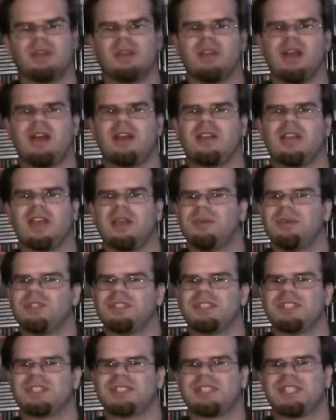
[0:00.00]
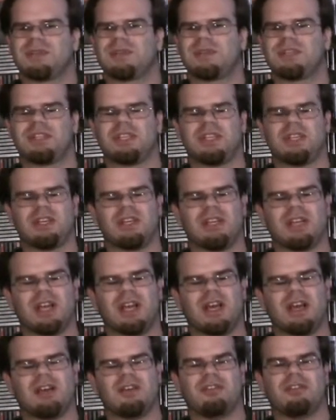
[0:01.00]
Now again, we'll just stick with the
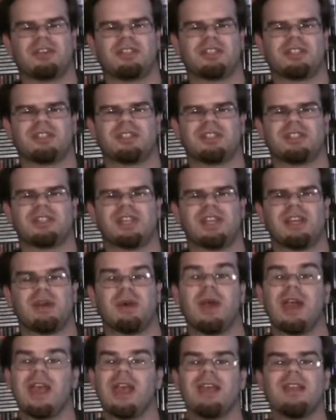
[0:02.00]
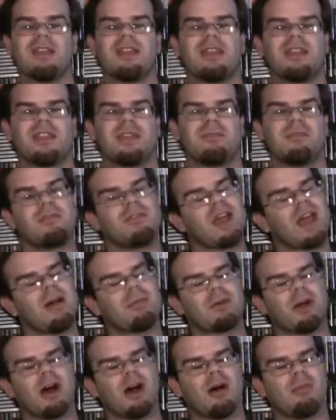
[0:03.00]
original Nintendo and the theme of
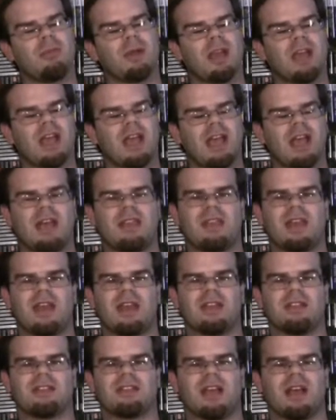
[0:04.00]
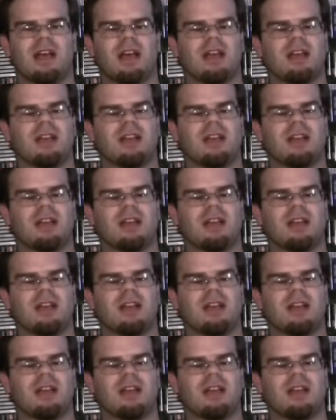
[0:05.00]
Capcom, and that is